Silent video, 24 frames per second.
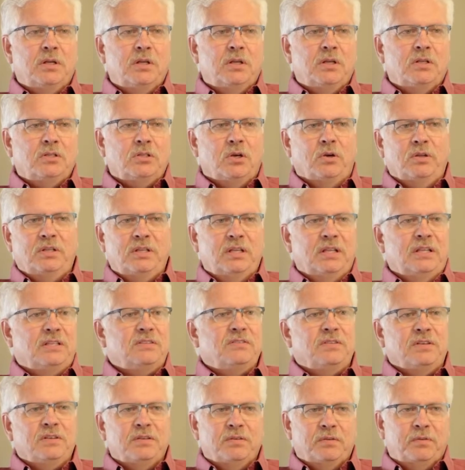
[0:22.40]
So
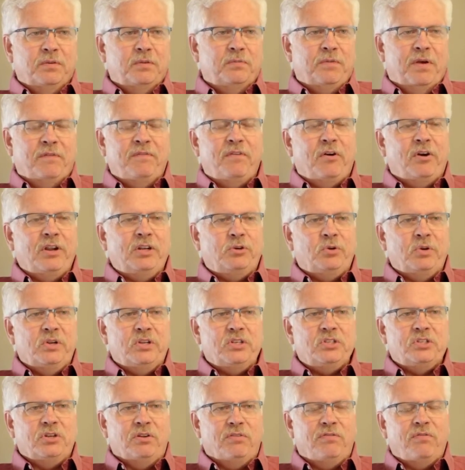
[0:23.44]
it's a very
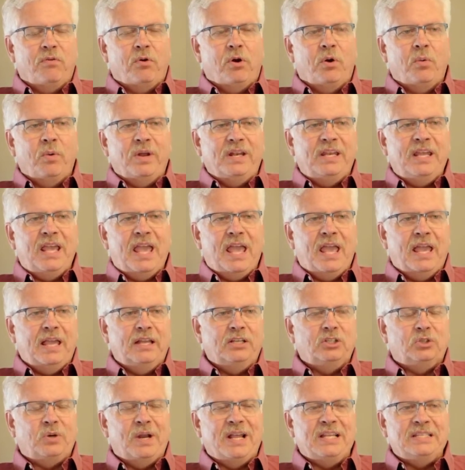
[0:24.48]
traditional 401k
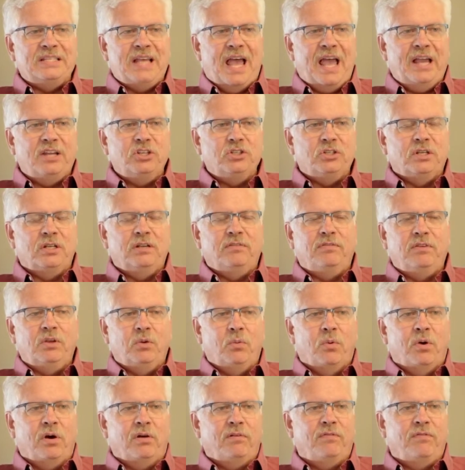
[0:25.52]
transaction. If you
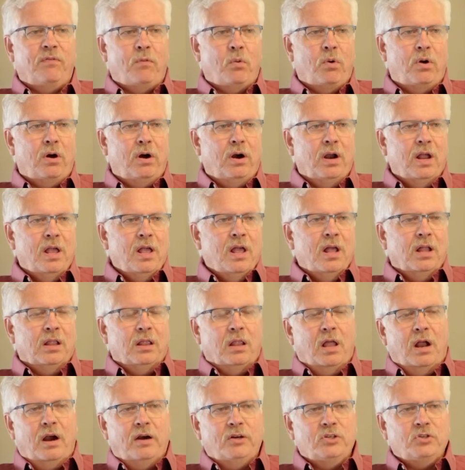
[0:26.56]
work for
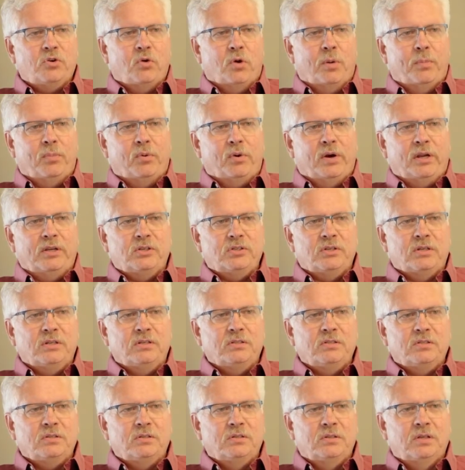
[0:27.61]
large
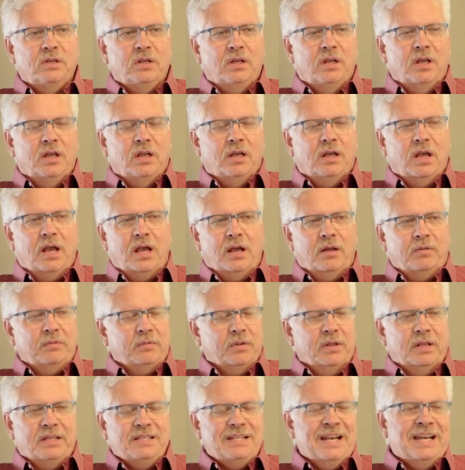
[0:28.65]
corporations, uh,
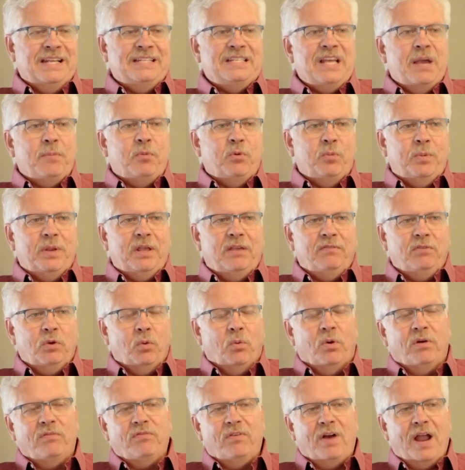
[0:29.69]
an example would be if you
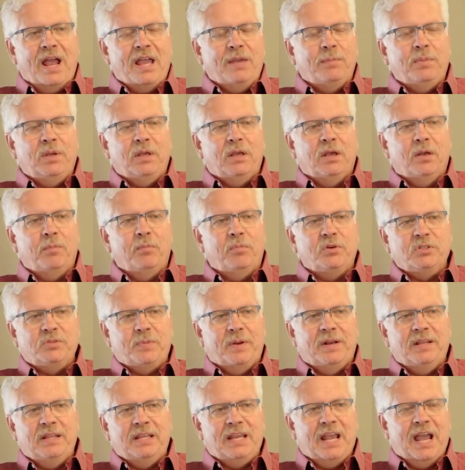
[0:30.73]
work for IBM, participate
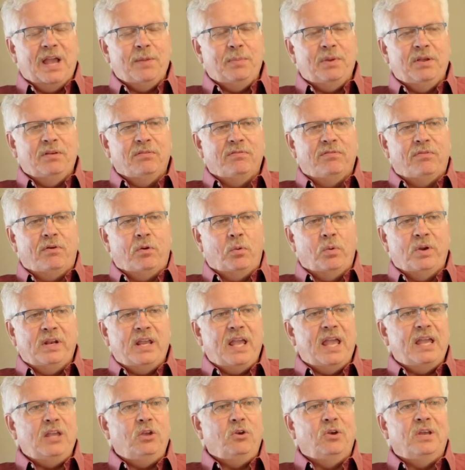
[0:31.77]
in the IBM
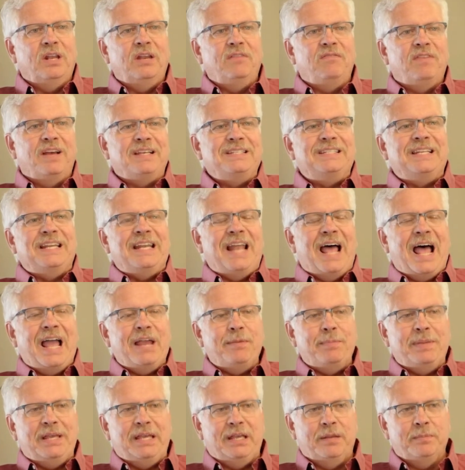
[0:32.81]
401k, you can invest in
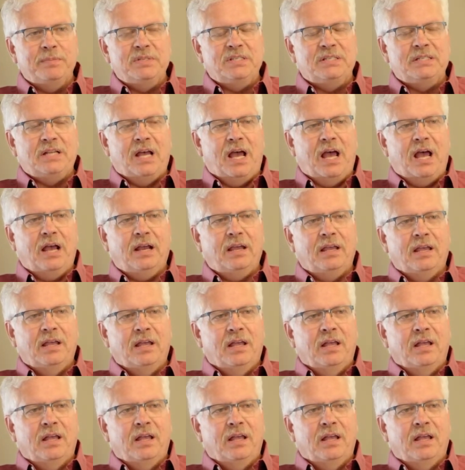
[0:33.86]
IBM stock.